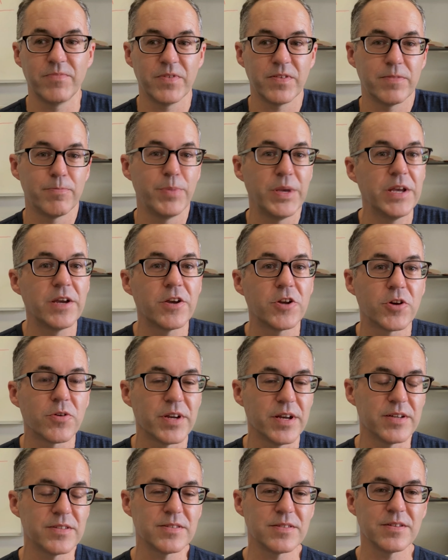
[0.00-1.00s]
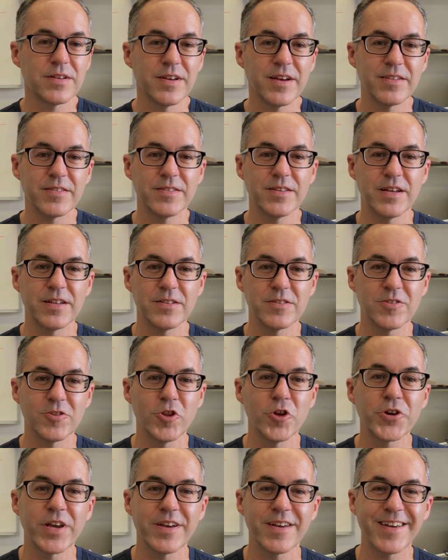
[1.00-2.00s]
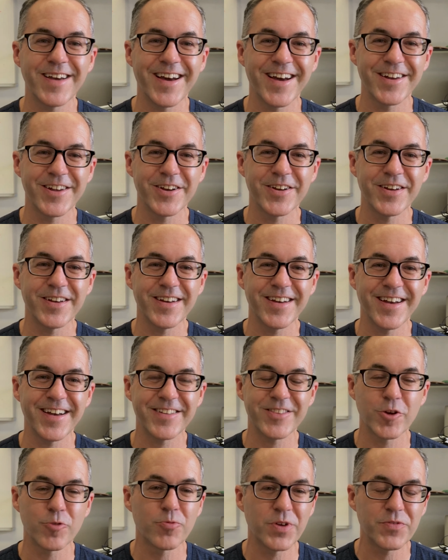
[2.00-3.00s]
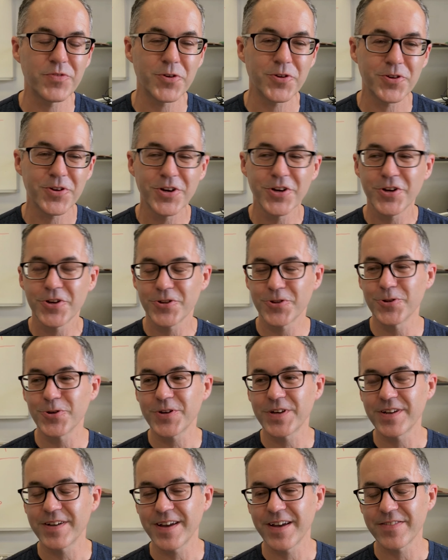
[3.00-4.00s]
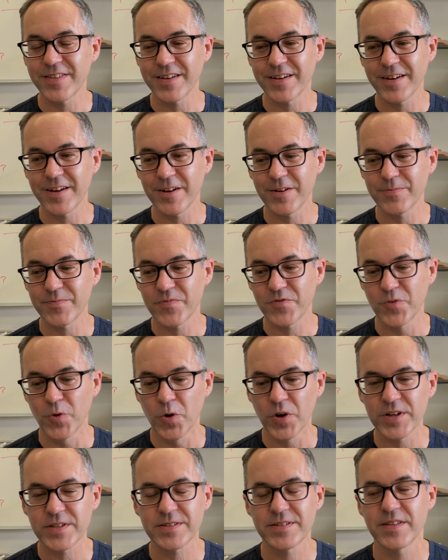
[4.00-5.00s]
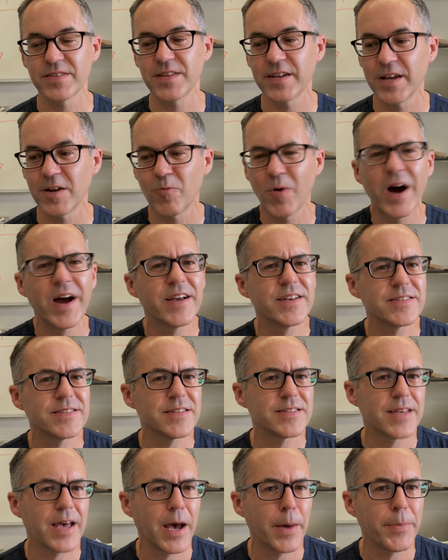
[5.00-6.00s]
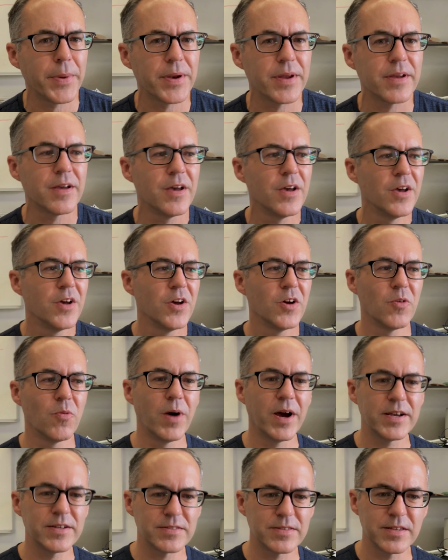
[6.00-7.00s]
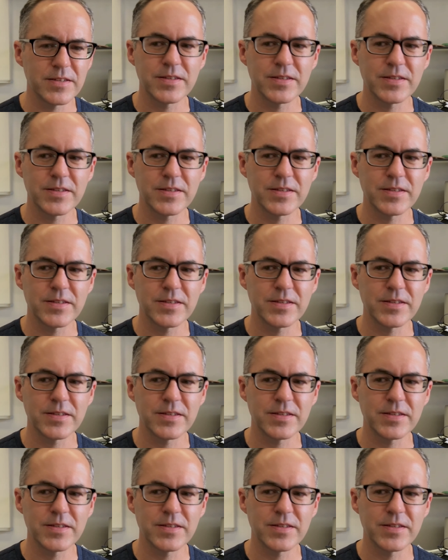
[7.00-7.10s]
being curious and looking at the river, looking at the forest, and thinking, why is this happening? Why is this